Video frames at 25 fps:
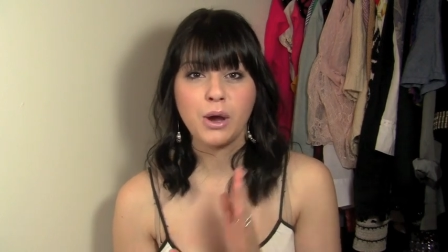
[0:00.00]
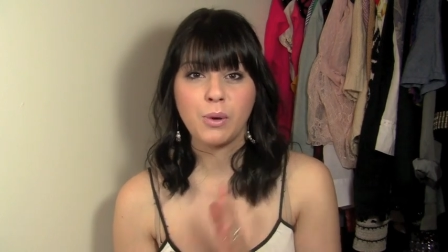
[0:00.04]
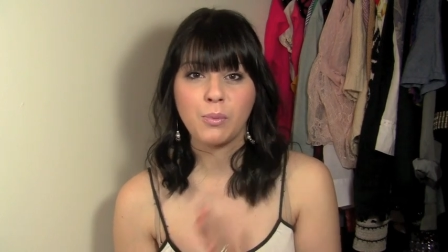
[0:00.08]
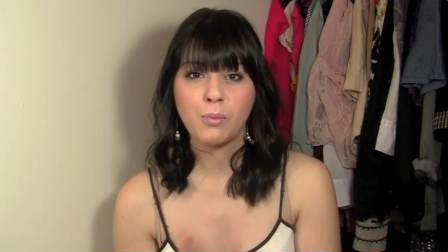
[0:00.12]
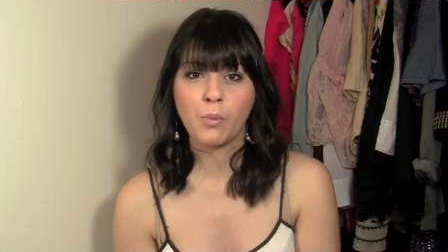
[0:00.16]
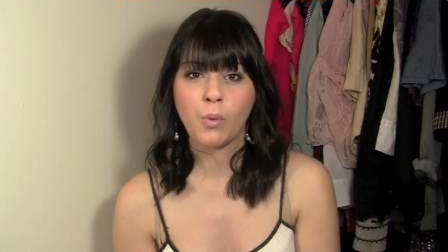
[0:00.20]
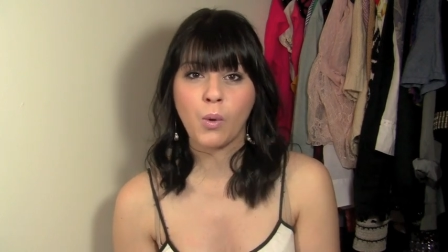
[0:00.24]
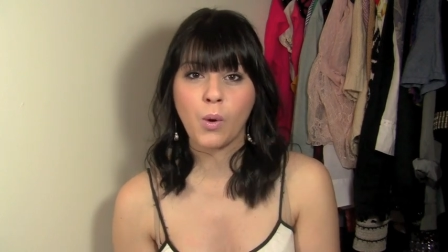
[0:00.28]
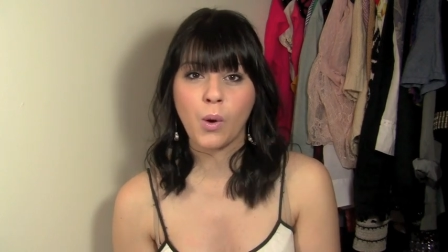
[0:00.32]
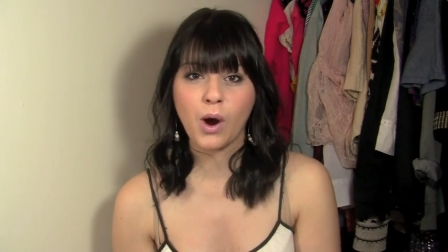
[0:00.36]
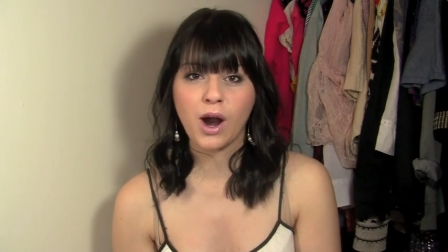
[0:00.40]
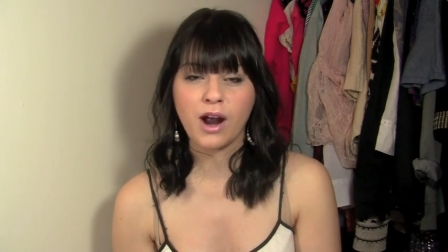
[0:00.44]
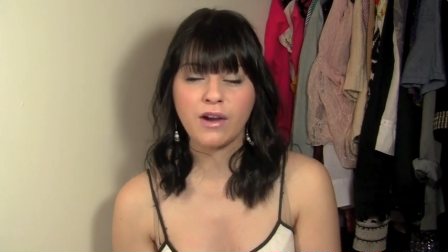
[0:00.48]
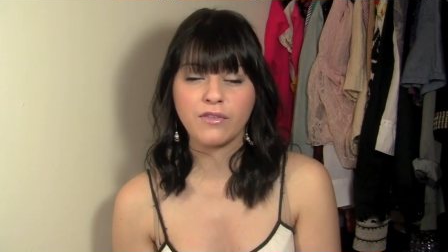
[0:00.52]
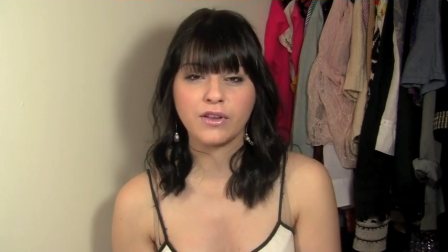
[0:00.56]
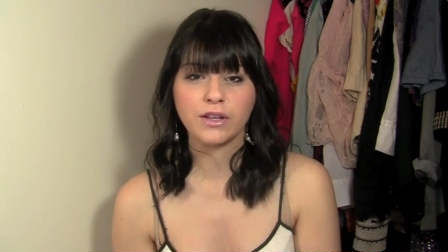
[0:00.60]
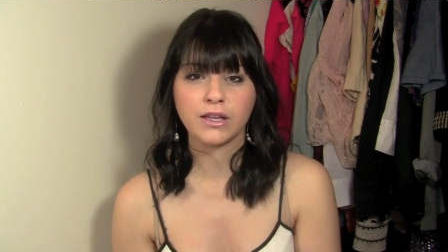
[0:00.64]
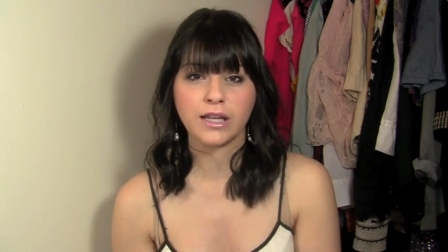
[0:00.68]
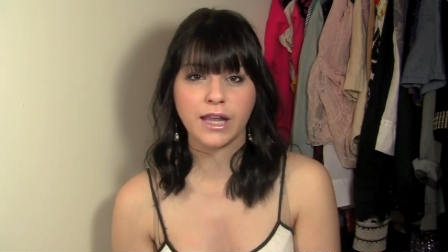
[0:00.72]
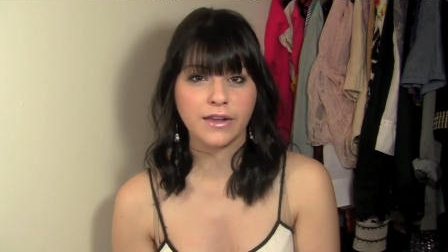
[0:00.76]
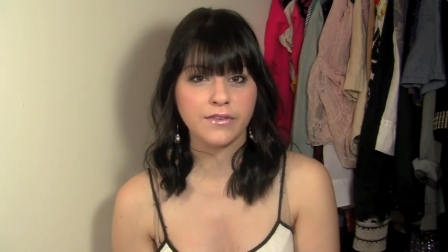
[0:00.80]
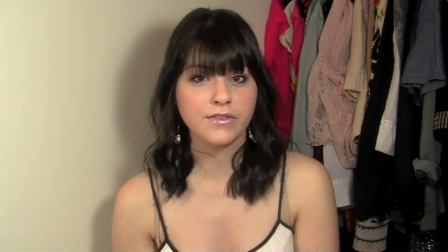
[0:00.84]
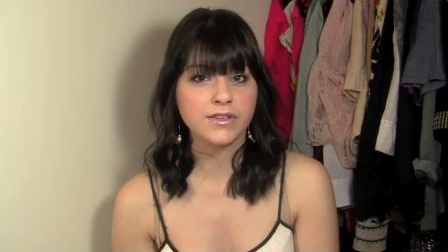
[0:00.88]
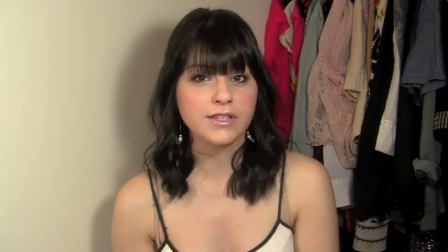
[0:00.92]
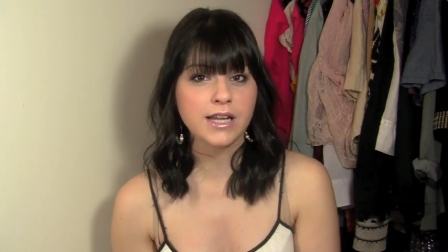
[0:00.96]
more of a
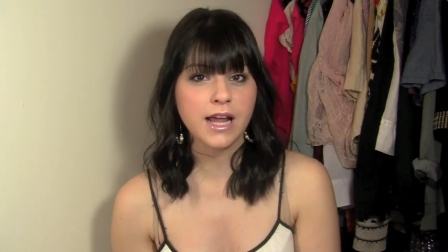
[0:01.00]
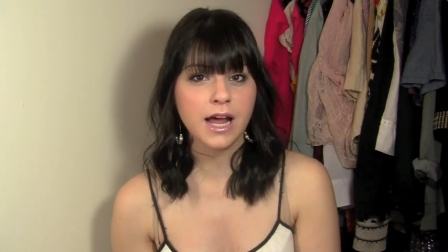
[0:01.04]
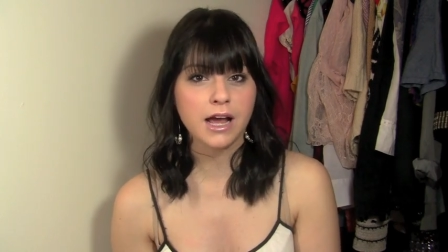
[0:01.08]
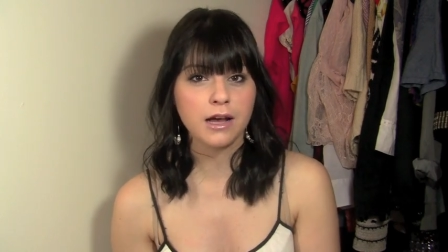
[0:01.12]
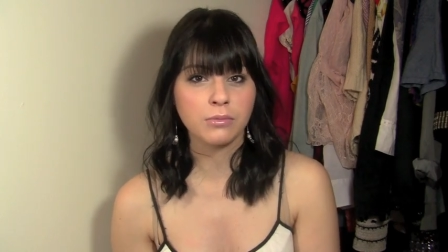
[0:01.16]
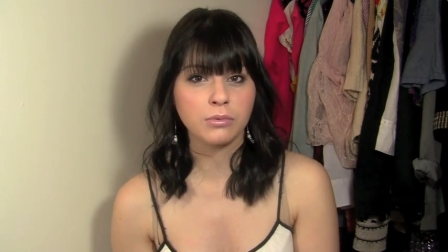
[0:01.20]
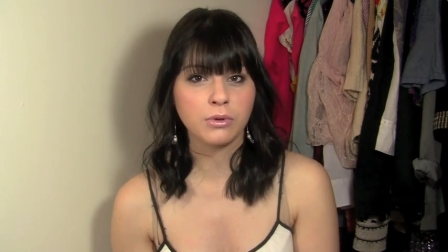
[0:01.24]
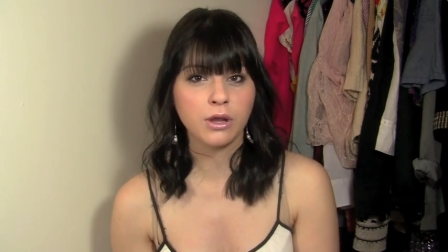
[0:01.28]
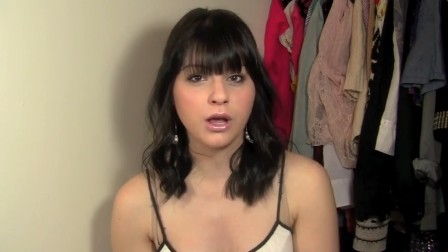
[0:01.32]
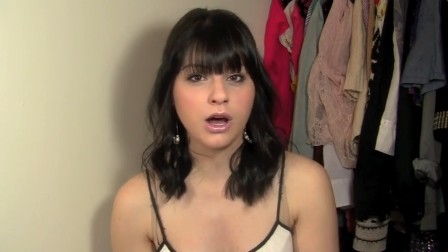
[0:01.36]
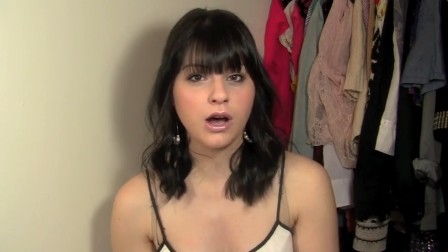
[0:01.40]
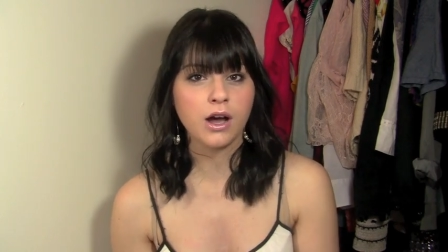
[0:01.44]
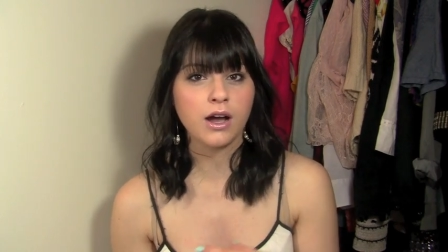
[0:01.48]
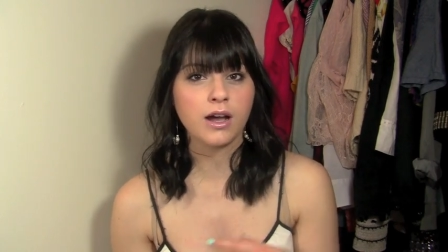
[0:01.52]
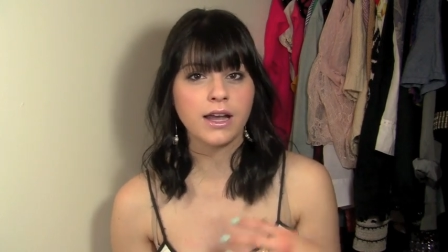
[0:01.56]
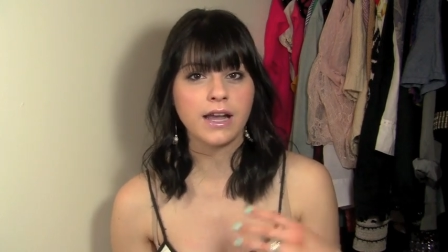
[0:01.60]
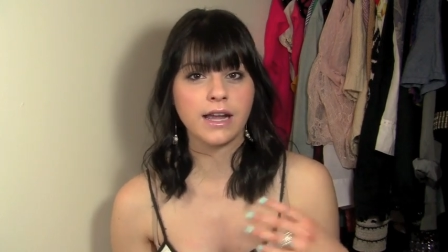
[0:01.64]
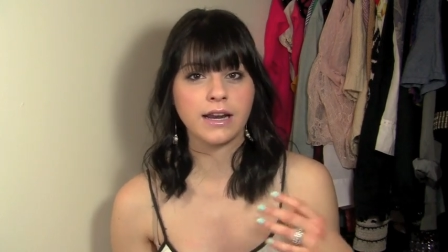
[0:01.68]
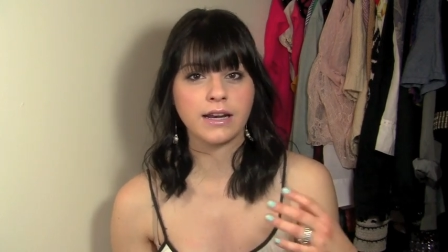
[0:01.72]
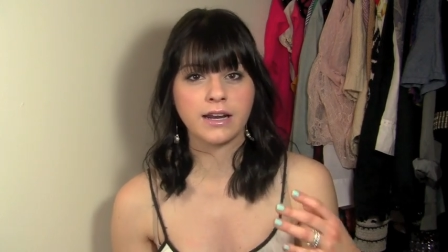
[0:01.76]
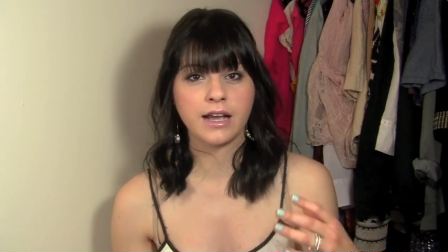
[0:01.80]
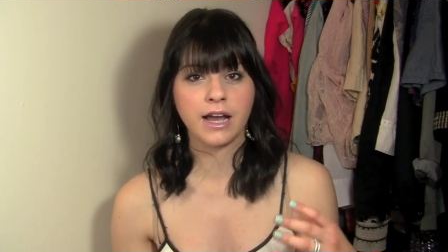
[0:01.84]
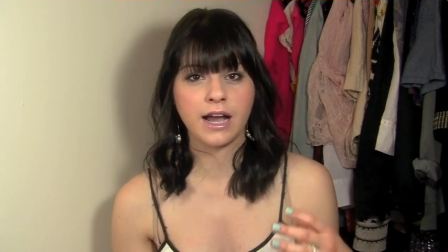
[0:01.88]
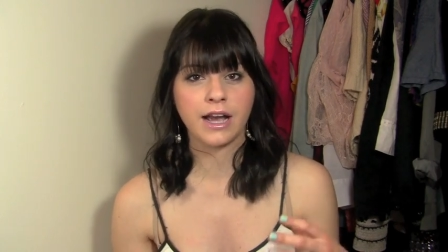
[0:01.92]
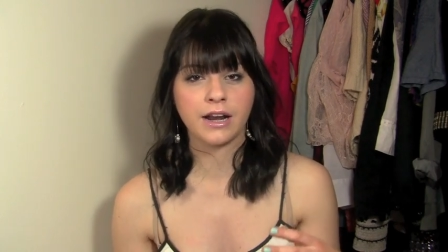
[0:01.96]
lifestyle blog
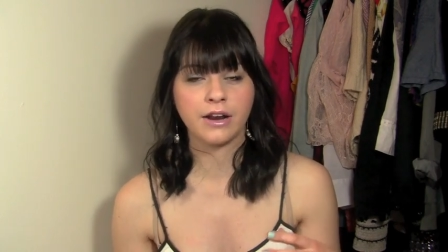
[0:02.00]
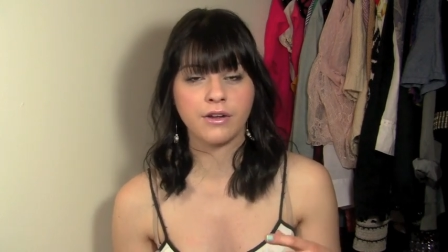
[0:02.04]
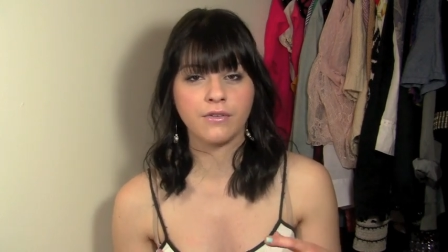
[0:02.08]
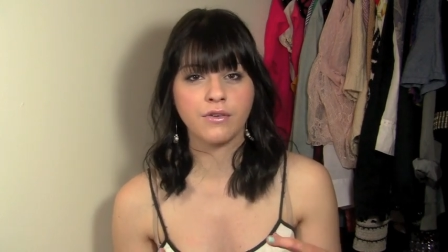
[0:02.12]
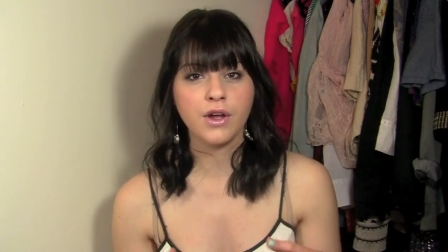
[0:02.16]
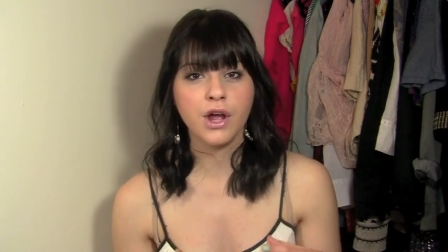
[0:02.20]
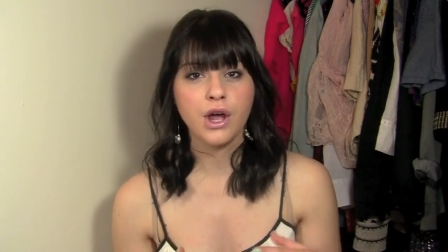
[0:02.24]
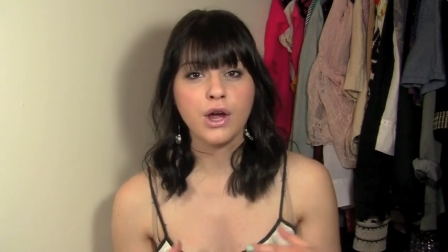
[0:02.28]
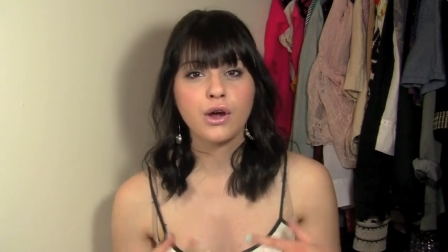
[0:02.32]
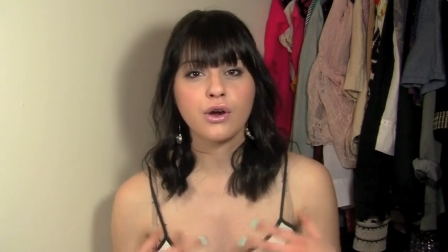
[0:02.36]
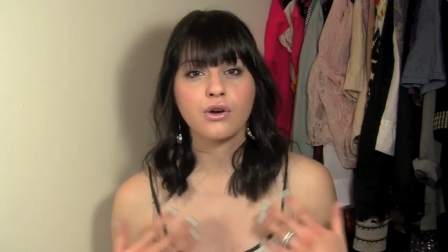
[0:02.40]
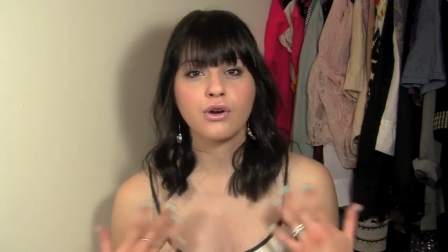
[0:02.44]
and kind of